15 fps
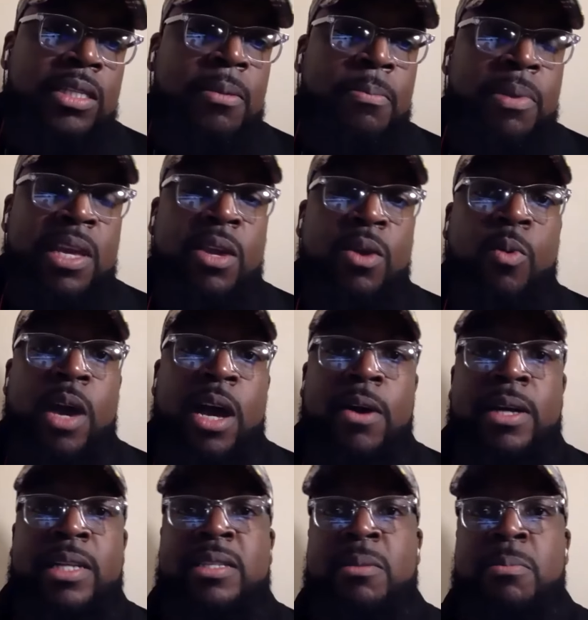to be
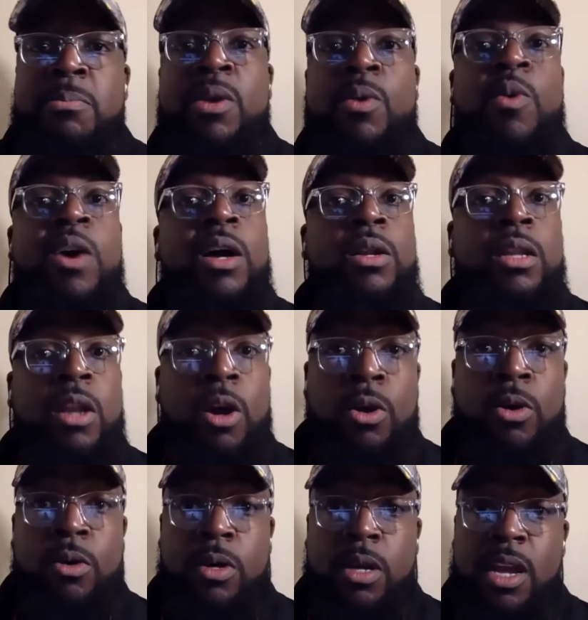well and to be well
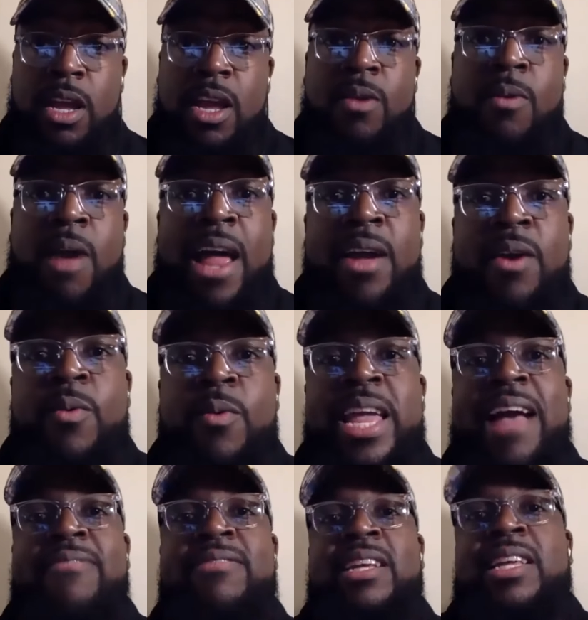long, right, we
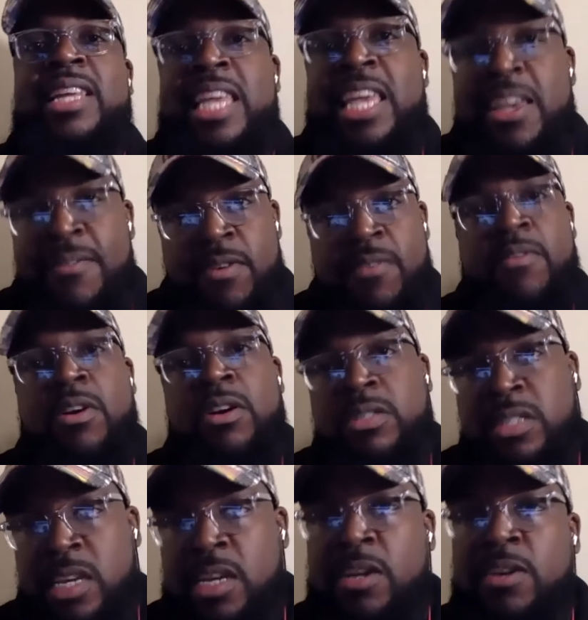have to give of
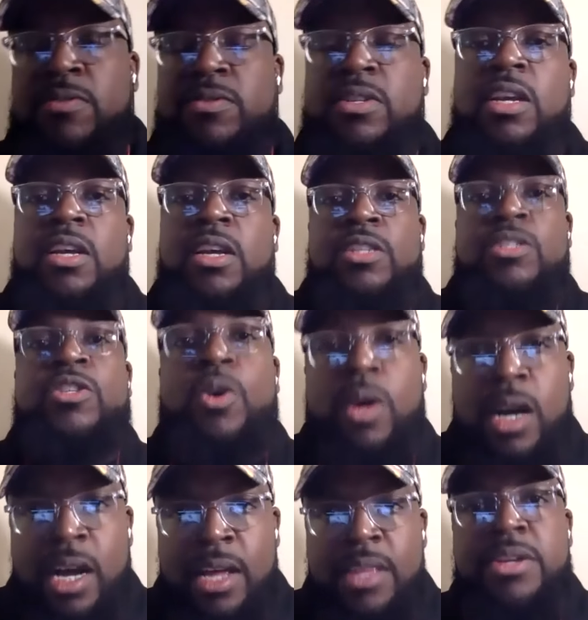ourselves
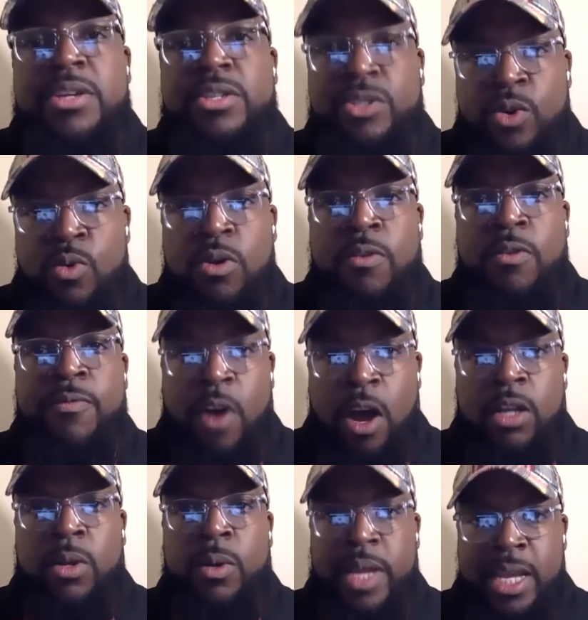so others who are
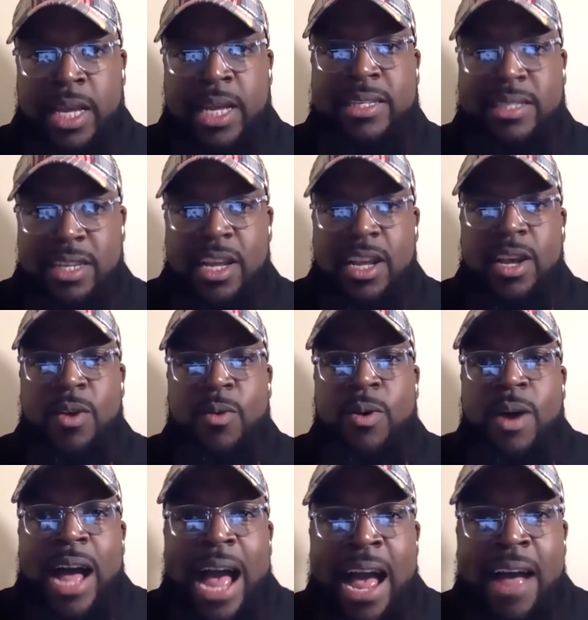following us
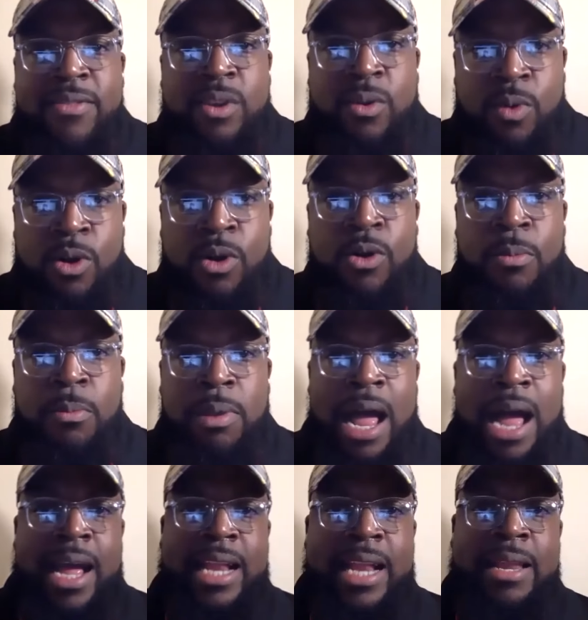will have the
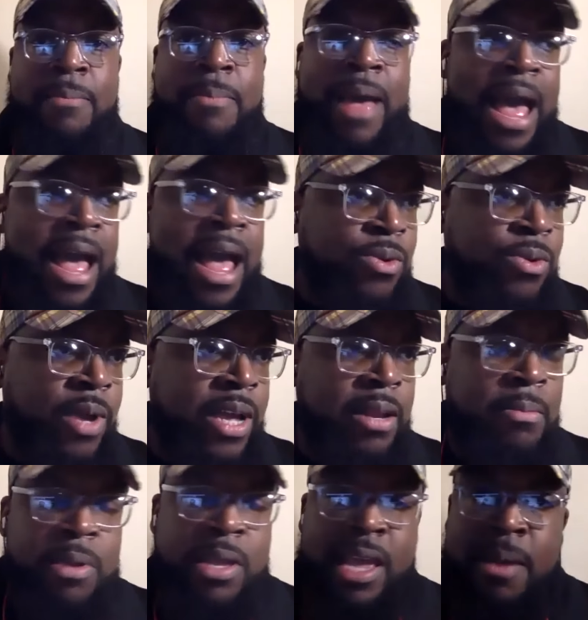roadblock and the pathway
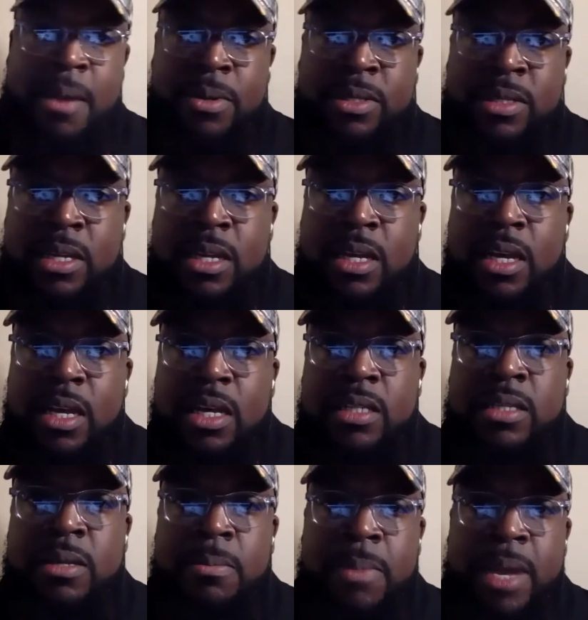to be able to
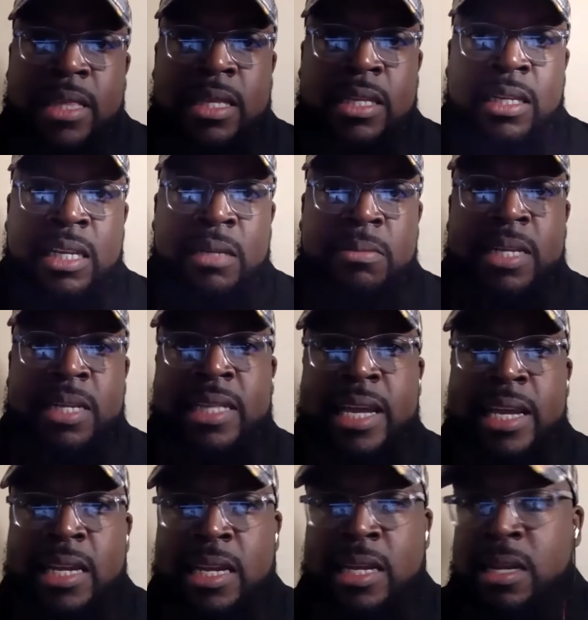to make the leaps that
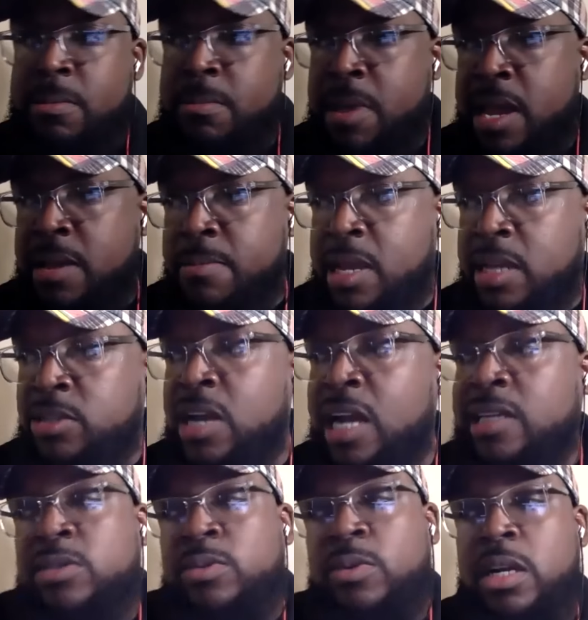they need to make, man. So
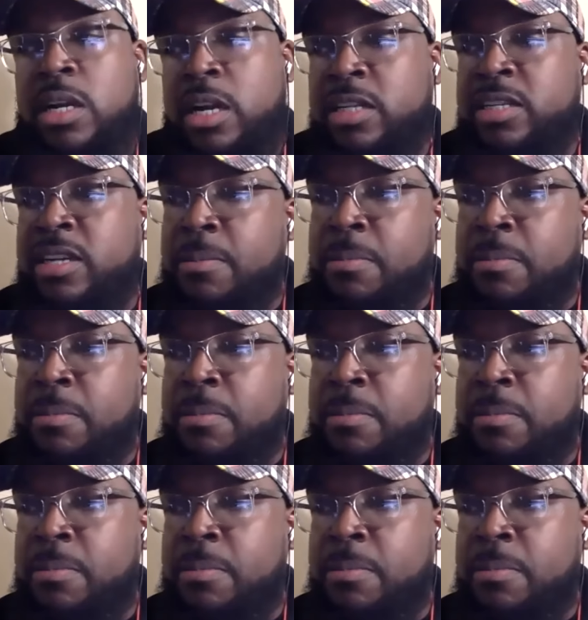I just want to encourage